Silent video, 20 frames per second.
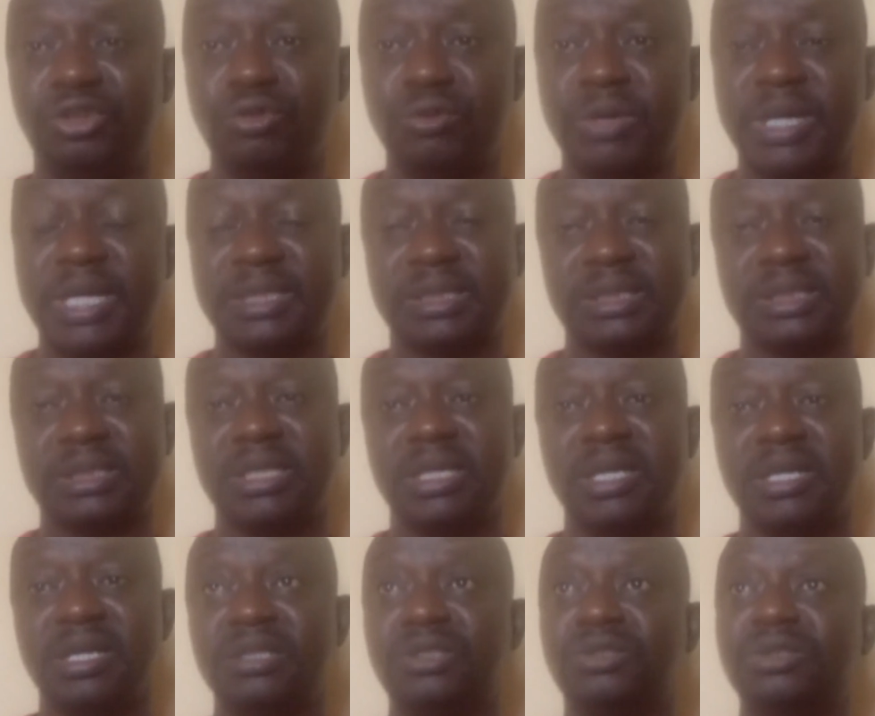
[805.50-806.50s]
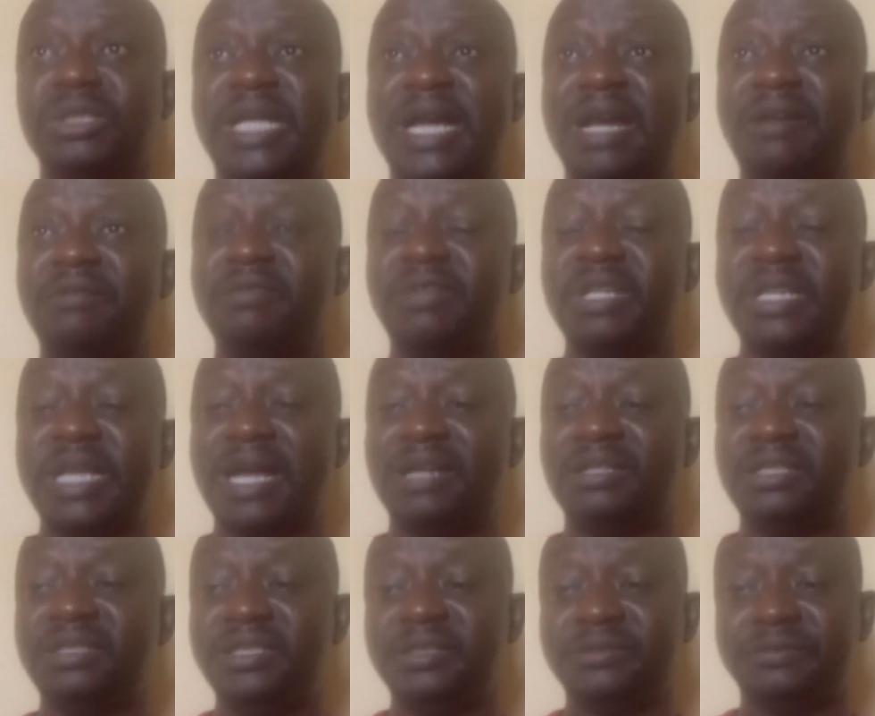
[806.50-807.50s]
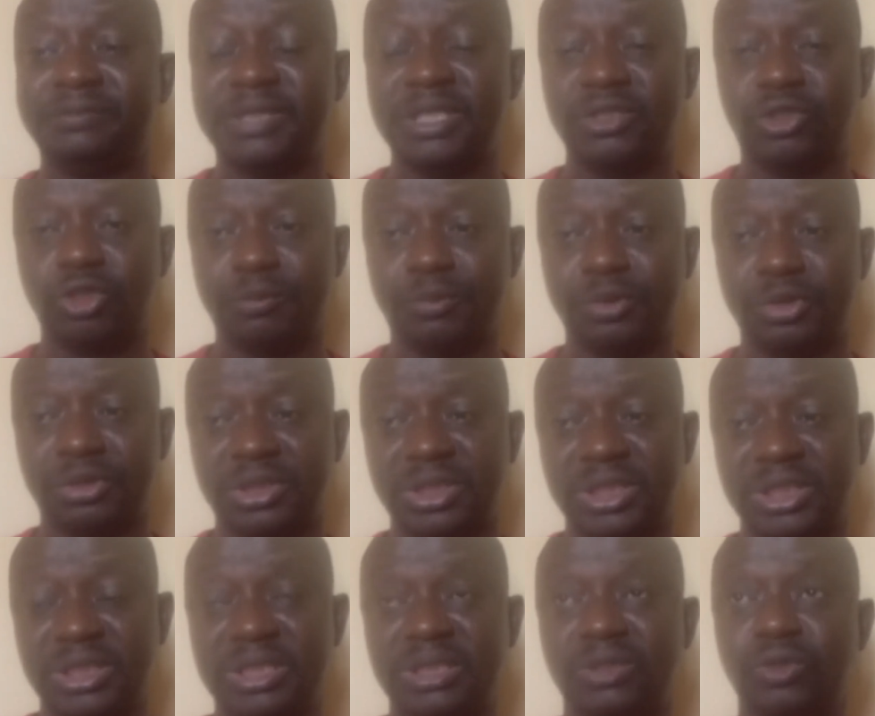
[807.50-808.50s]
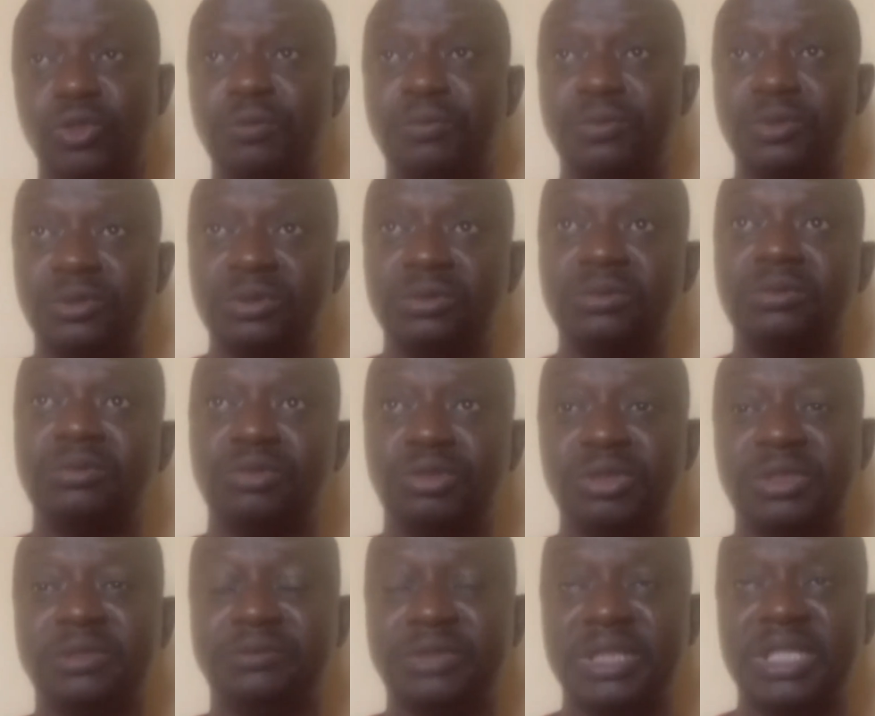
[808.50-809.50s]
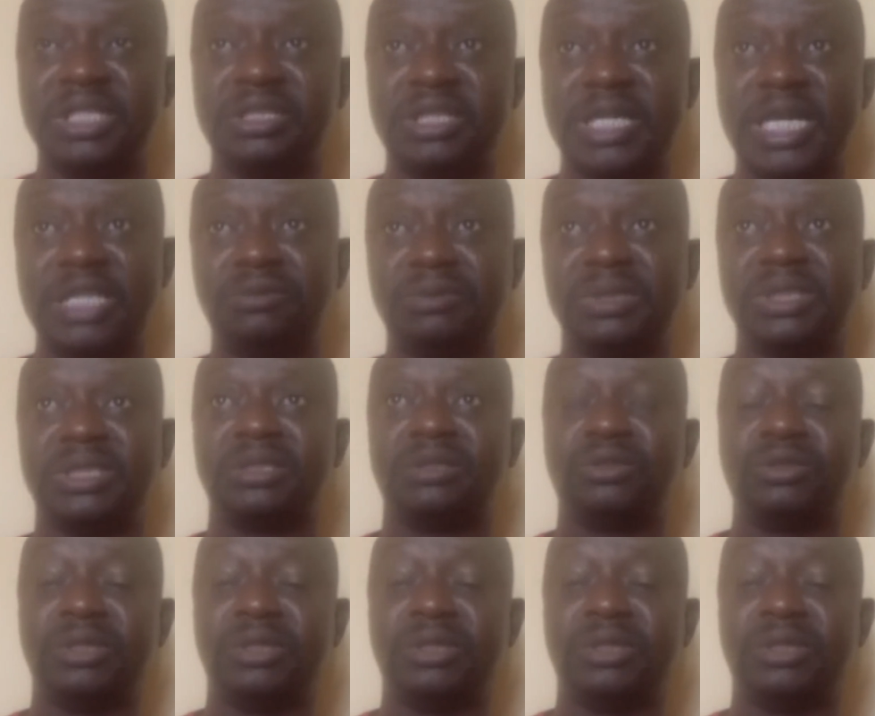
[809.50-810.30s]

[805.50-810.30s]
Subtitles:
US. So there are different opportunities open to the French graduate,